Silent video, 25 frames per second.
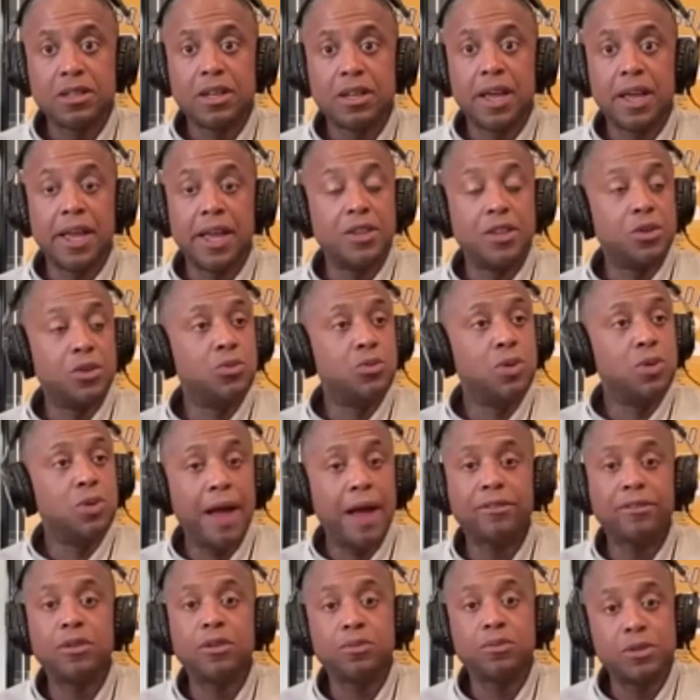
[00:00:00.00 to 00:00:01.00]
And you have
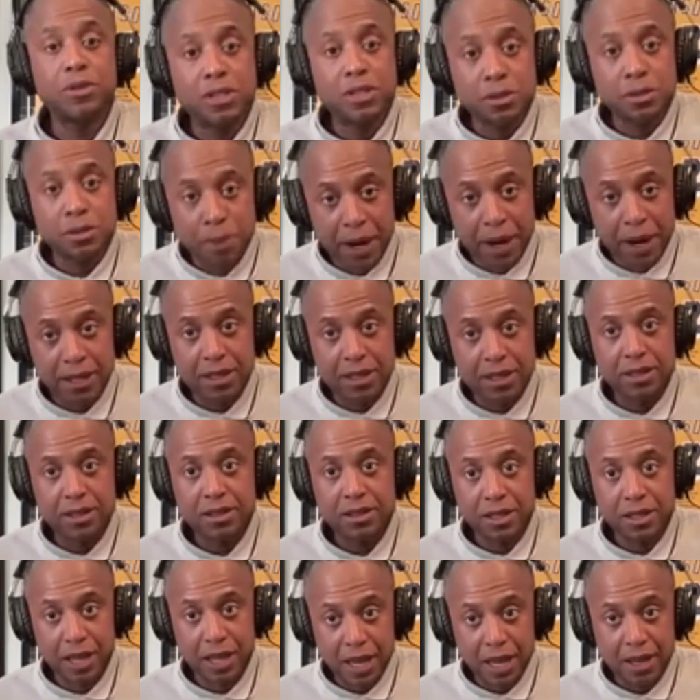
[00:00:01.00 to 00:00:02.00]
to respect
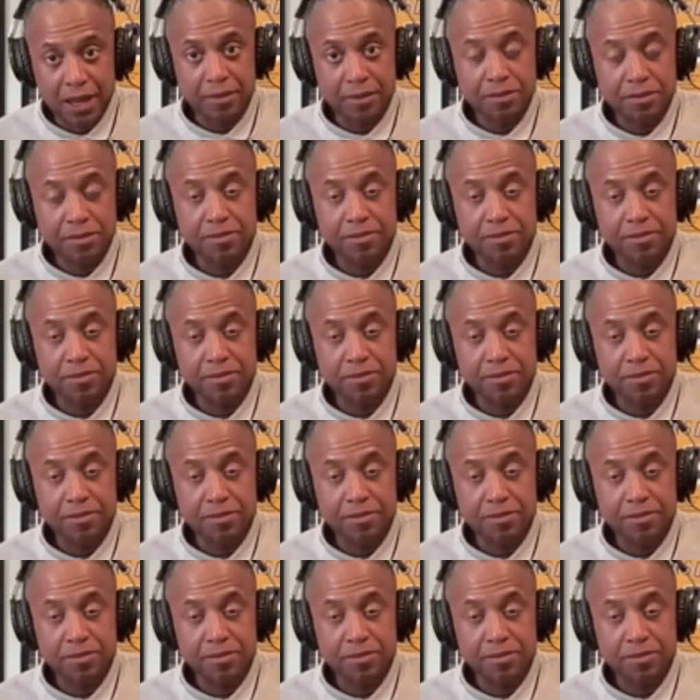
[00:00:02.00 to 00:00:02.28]
the game.